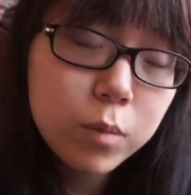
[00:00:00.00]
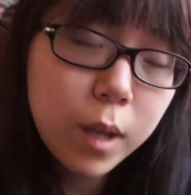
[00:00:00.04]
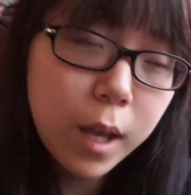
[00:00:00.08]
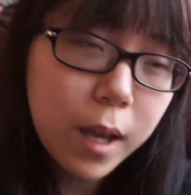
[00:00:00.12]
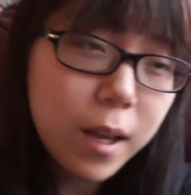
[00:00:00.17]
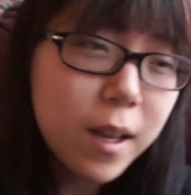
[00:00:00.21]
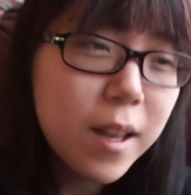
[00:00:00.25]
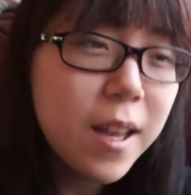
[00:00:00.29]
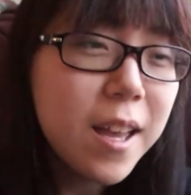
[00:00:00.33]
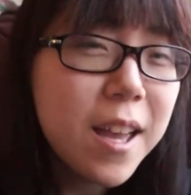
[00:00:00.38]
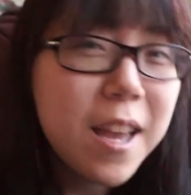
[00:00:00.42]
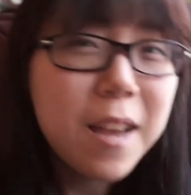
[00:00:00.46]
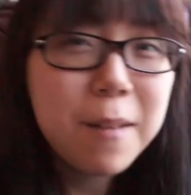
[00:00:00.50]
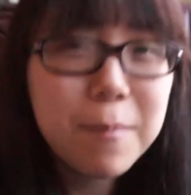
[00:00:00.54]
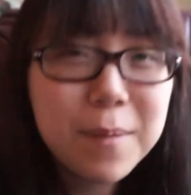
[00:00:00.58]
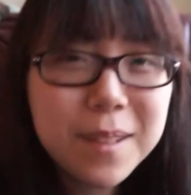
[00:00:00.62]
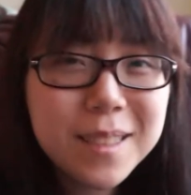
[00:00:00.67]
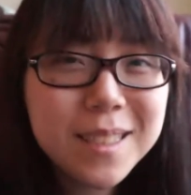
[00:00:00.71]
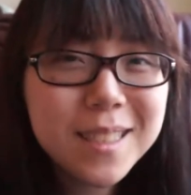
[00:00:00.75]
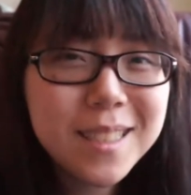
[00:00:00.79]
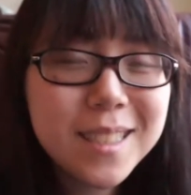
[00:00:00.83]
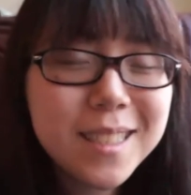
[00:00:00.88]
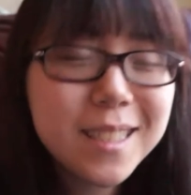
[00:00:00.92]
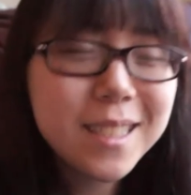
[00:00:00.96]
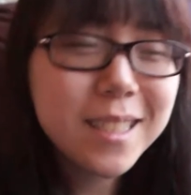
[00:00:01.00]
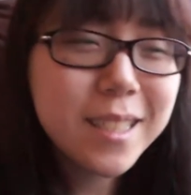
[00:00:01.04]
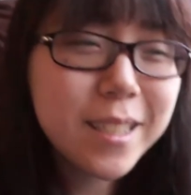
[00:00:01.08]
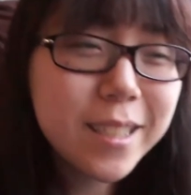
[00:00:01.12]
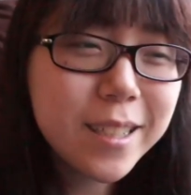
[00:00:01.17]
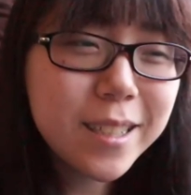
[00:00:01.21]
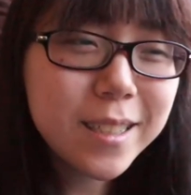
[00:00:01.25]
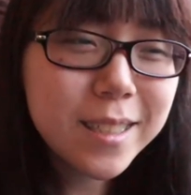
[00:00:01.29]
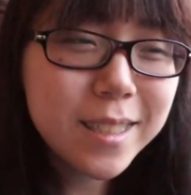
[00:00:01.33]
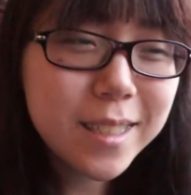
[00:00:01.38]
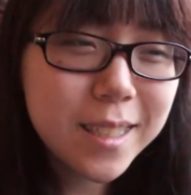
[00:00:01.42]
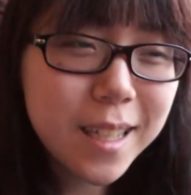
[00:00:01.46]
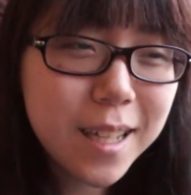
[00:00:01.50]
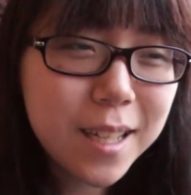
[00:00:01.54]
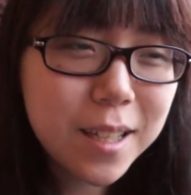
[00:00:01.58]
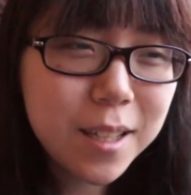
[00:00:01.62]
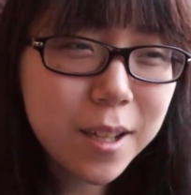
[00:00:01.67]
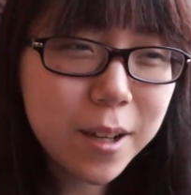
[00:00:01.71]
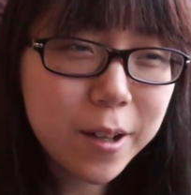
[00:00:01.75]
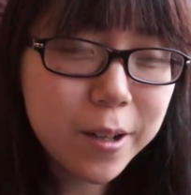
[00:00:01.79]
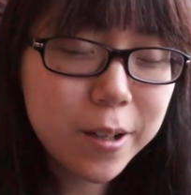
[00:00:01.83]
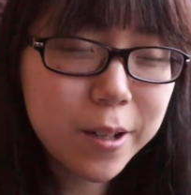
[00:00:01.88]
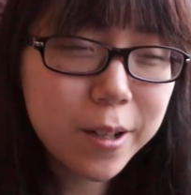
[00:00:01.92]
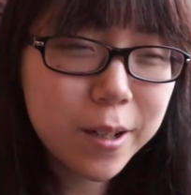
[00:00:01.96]
Yeah. And my sister
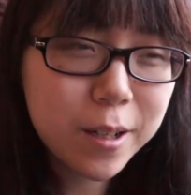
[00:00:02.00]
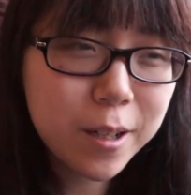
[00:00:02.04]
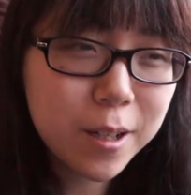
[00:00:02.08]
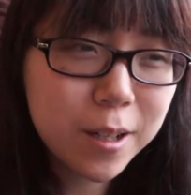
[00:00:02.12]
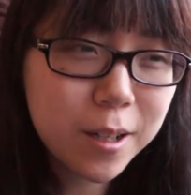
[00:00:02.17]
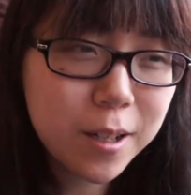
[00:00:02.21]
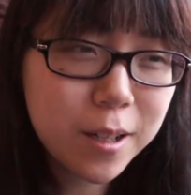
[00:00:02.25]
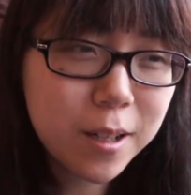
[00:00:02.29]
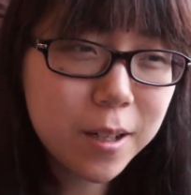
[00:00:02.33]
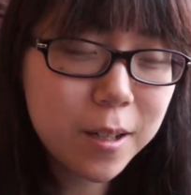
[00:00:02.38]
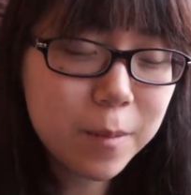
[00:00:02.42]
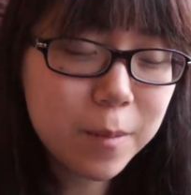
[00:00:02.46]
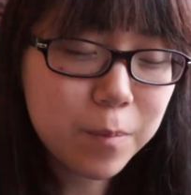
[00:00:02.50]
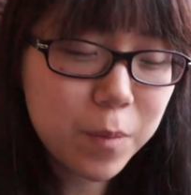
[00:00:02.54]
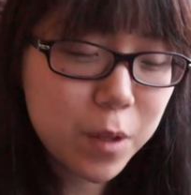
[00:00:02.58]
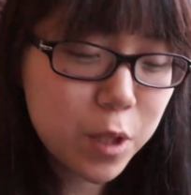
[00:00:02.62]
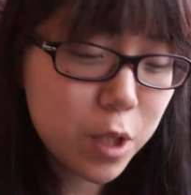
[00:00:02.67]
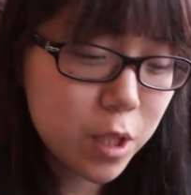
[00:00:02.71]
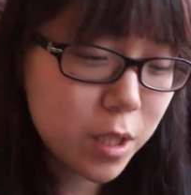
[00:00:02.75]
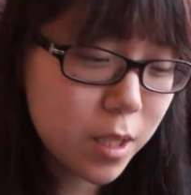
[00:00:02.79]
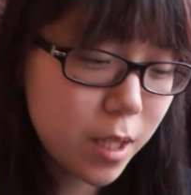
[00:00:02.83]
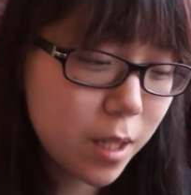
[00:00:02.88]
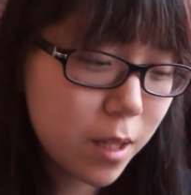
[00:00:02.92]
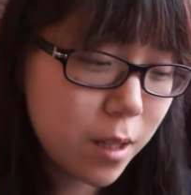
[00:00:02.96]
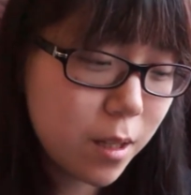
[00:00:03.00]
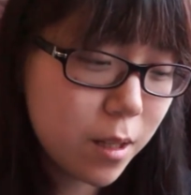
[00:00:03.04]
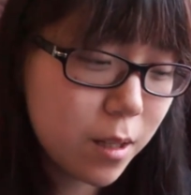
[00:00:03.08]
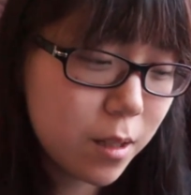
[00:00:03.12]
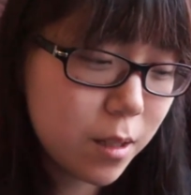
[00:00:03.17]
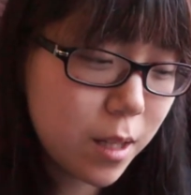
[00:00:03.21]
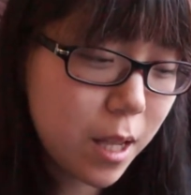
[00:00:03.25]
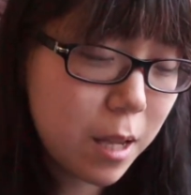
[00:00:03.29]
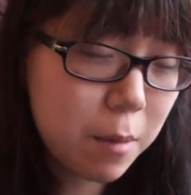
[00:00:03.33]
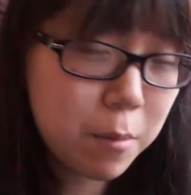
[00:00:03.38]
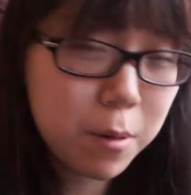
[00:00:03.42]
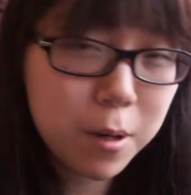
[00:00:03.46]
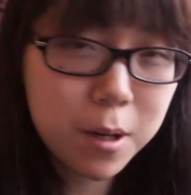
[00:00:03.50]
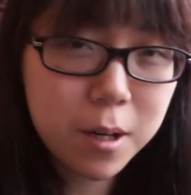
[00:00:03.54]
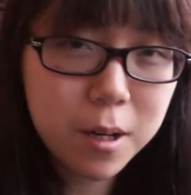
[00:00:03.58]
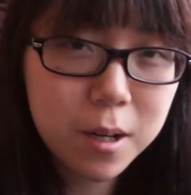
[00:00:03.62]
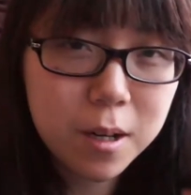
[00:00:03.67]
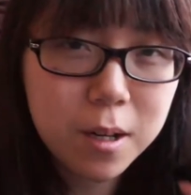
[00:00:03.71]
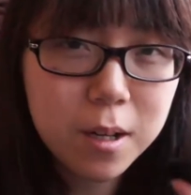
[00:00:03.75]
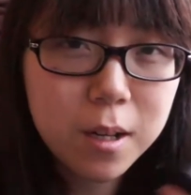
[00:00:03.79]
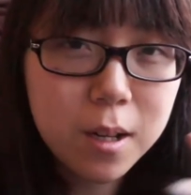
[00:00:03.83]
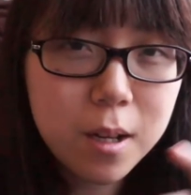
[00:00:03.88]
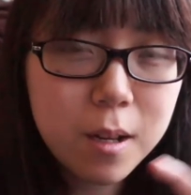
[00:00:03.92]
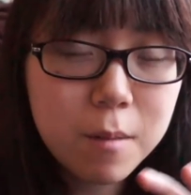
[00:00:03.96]
said she's gonna name
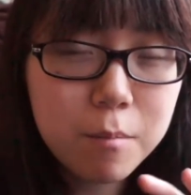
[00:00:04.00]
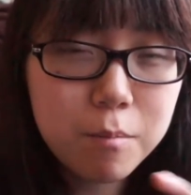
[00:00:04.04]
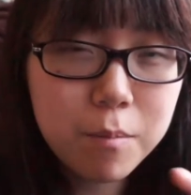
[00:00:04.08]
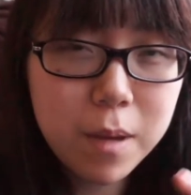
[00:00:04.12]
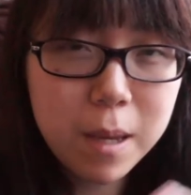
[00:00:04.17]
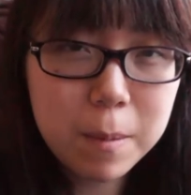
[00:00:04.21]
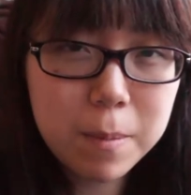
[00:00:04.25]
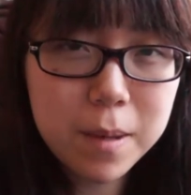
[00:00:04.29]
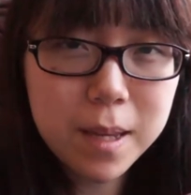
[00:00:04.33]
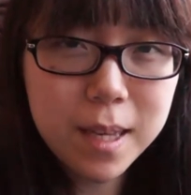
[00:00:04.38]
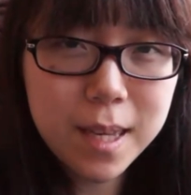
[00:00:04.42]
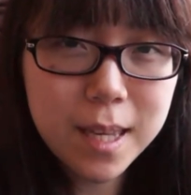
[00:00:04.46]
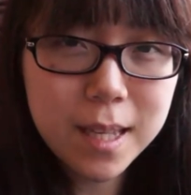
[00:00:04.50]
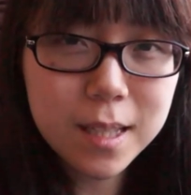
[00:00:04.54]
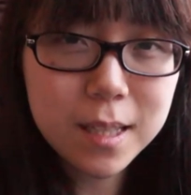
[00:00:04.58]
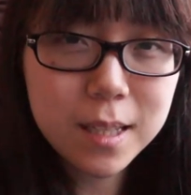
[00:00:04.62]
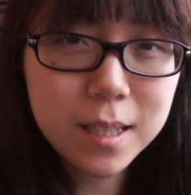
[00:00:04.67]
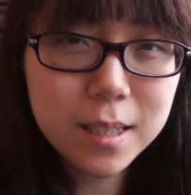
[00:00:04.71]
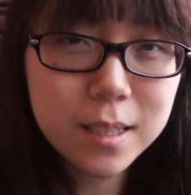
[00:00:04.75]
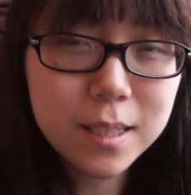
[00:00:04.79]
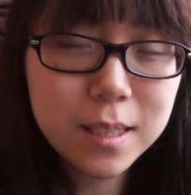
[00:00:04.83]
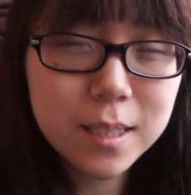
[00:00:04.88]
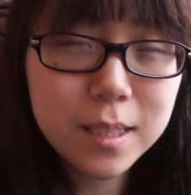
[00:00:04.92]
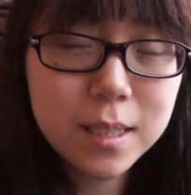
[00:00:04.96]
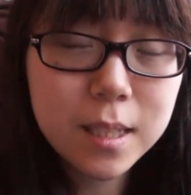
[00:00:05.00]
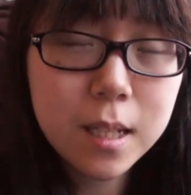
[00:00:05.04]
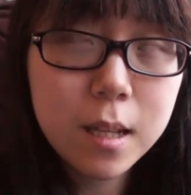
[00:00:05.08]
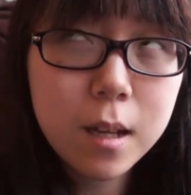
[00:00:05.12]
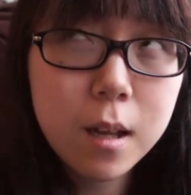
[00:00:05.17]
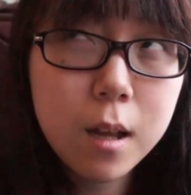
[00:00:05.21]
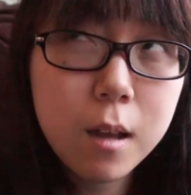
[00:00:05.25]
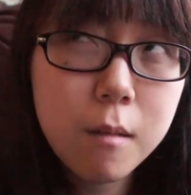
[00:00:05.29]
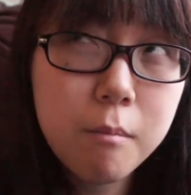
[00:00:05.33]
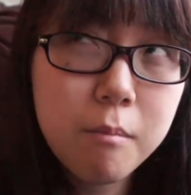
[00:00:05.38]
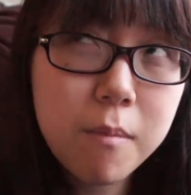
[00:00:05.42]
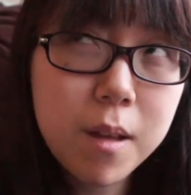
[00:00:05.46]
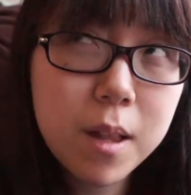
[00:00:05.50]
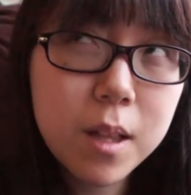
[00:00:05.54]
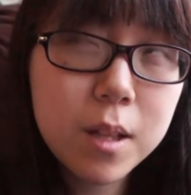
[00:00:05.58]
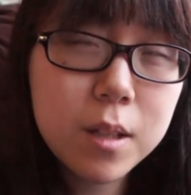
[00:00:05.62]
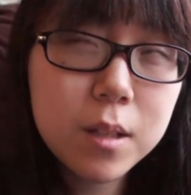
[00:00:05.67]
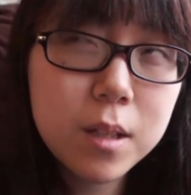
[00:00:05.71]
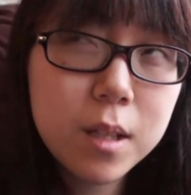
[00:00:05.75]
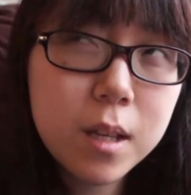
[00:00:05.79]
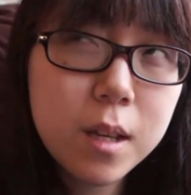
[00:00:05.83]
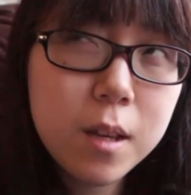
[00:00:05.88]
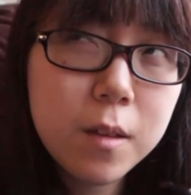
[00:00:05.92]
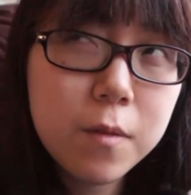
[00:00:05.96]
her baby kittens
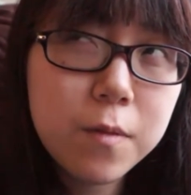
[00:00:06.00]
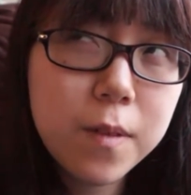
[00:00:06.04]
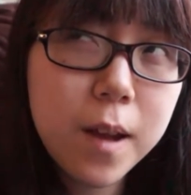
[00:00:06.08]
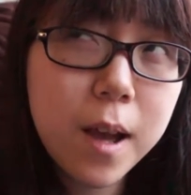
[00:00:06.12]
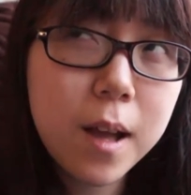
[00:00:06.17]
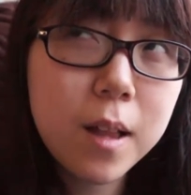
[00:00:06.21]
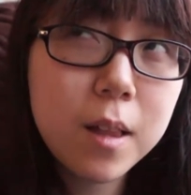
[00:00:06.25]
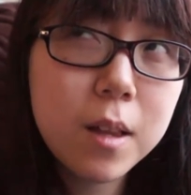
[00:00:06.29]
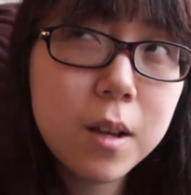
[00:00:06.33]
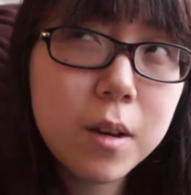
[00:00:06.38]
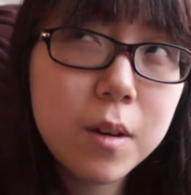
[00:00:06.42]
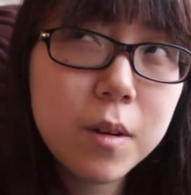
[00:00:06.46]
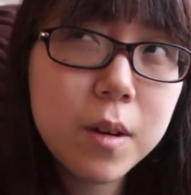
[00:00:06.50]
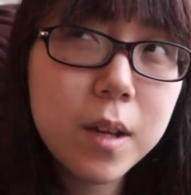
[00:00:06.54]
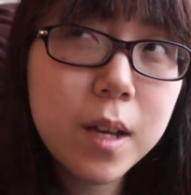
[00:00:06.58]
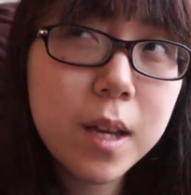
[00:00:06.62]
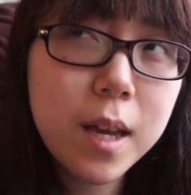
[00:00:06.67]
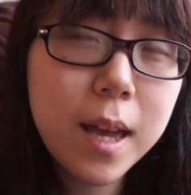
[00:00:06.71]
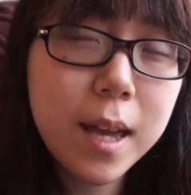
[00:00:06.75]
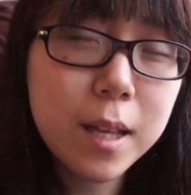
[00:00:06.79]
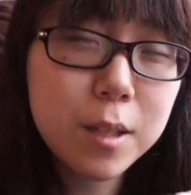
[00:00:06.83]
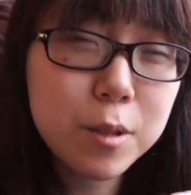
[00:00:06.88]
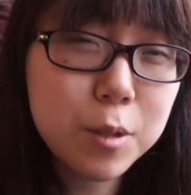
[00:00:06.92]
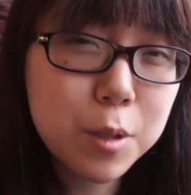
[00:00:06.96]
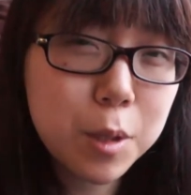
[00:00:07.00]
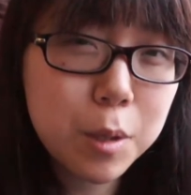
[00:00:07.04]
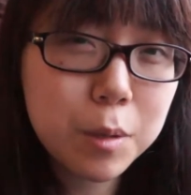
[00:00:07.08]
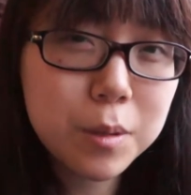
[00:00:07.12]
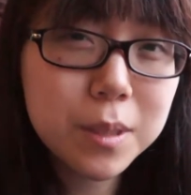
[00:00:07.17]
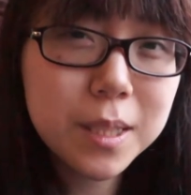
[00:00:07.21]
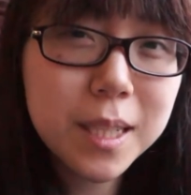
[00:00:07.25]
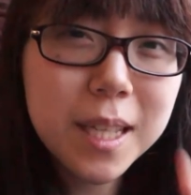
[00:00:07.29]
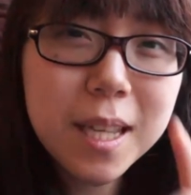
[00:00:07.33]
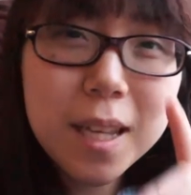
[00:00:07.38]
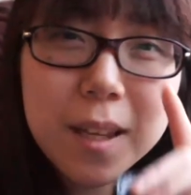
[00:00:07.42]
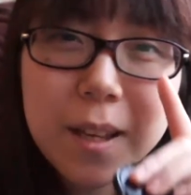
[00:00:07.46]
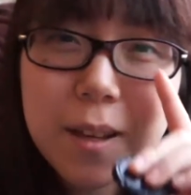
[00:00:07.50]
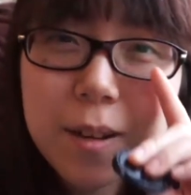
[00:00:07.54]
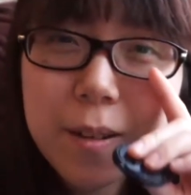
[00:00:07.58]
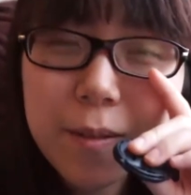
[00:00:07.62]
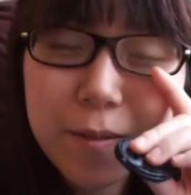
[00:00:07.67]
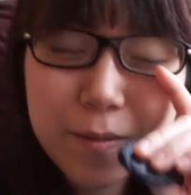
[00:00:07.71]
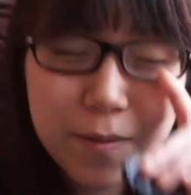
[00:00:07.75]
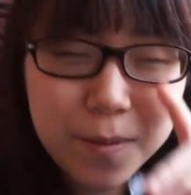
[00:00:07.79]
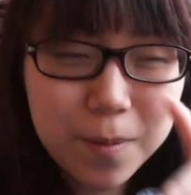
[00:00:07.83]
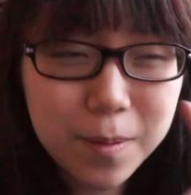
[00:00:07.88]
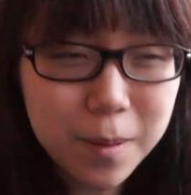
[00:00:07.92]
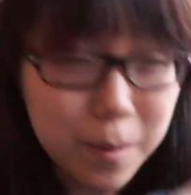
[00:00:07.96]
Melody, Valerie, and Josie
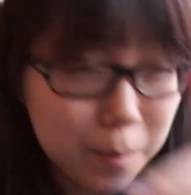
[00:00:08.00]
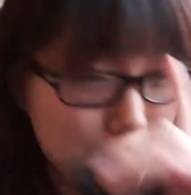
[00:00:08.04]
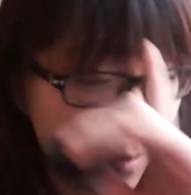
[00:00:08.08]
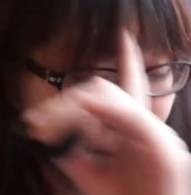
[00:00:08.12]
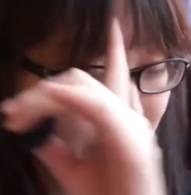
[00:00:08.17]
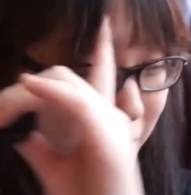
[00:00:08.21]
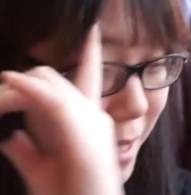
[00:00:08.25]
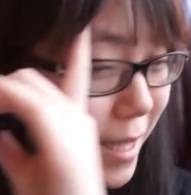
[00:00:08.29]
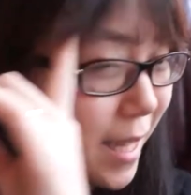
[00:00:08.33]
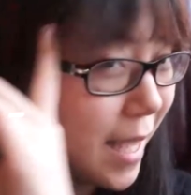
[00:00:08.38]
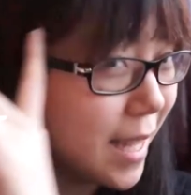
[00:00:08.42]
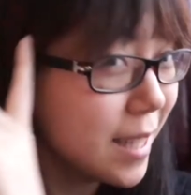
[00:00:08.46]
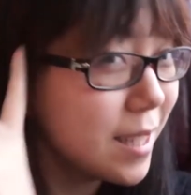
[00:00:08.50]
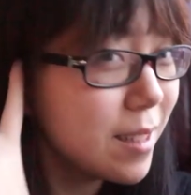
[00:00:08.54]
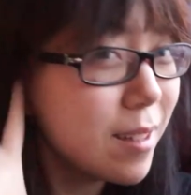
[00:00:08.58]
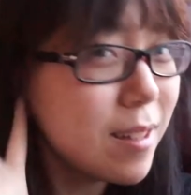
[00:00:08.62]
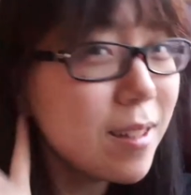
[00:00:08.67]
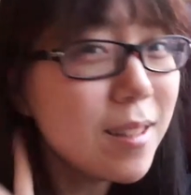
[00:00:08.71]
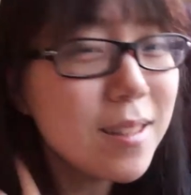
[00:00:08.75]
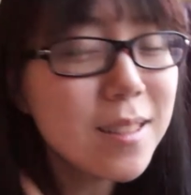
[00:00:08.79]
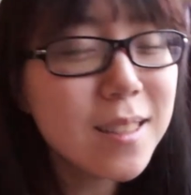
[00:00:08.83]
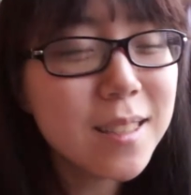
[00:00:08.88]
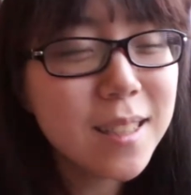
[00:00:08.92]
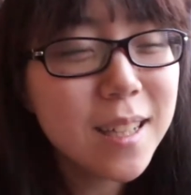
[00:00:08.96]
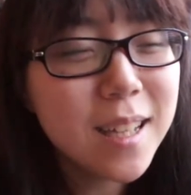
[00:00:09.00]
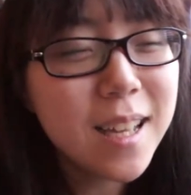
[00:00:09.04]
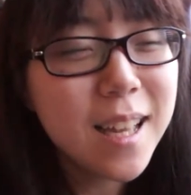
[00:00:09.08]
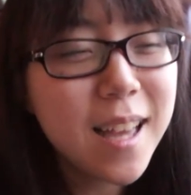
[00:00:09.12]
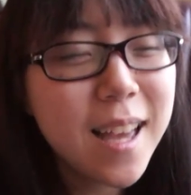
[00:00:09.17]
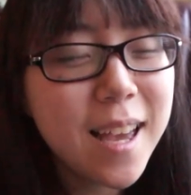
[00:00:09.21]
from the Pussycat Dolls,